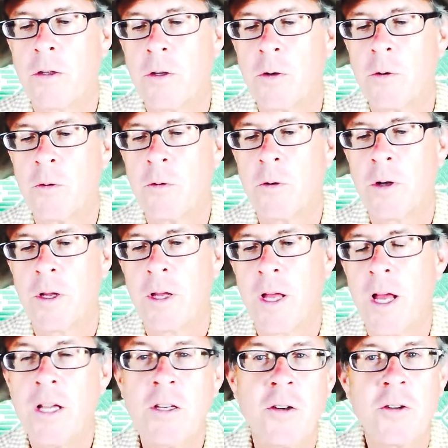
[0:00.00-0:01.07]
So
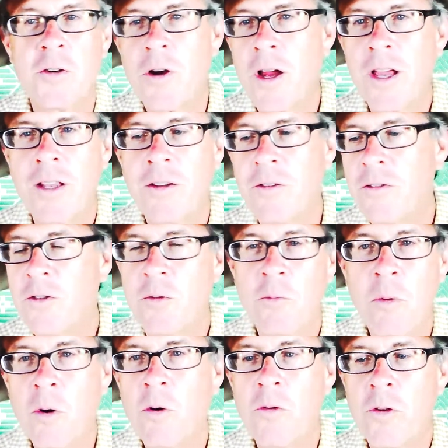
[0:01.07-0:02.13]
as you're trying to
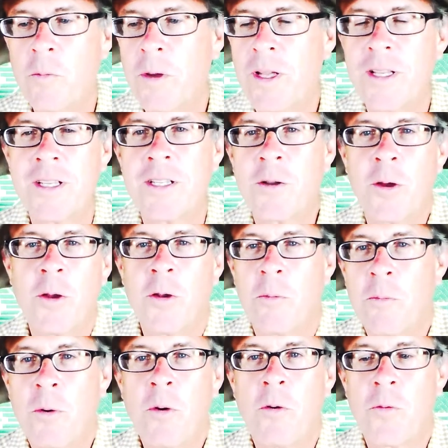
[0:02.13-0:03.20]
do both, you're being disloyal
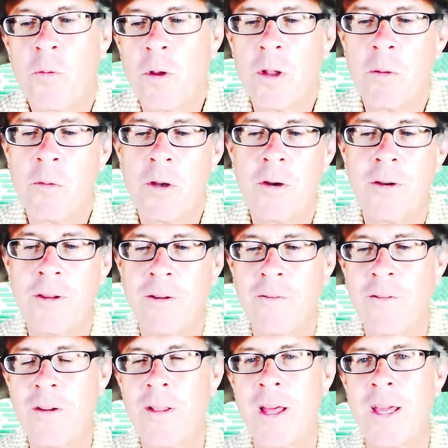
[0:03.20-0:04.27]
to both, really, when you
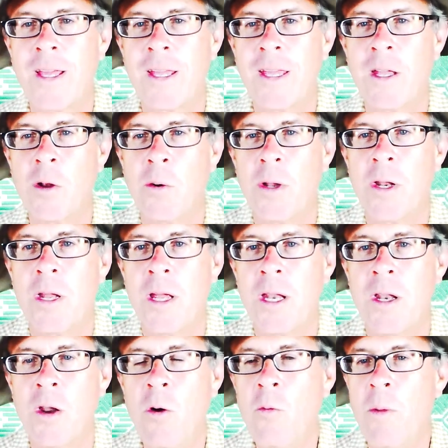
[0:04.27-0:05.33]
feel like, you know, in,
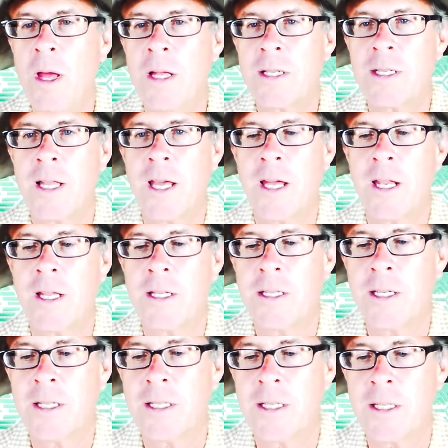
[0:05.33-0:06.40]
in no man's land.
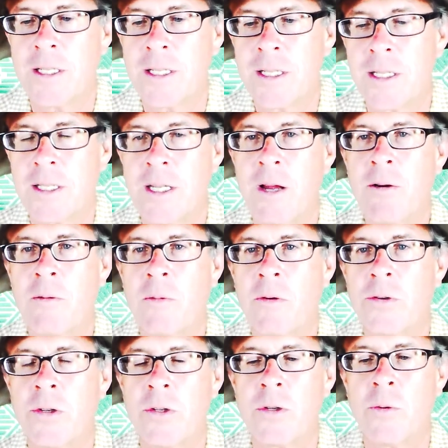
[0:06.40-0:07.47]
It's, it's, it's a
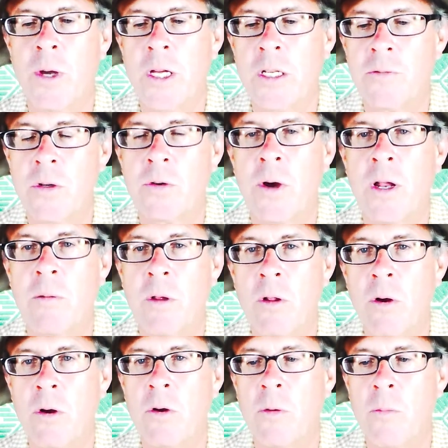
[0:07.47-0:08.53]
terrible situation to try to be
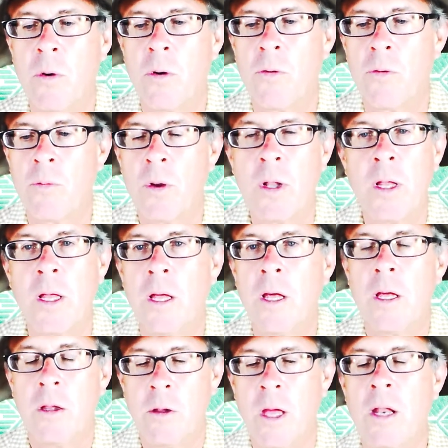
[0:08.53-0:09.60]
loyal to both, really.
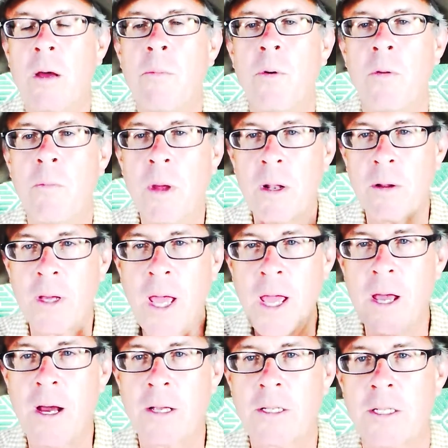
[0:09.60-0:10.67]
You end up with mental
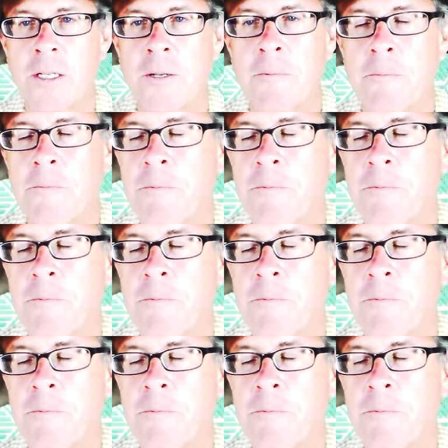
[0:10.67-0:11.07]
chaos.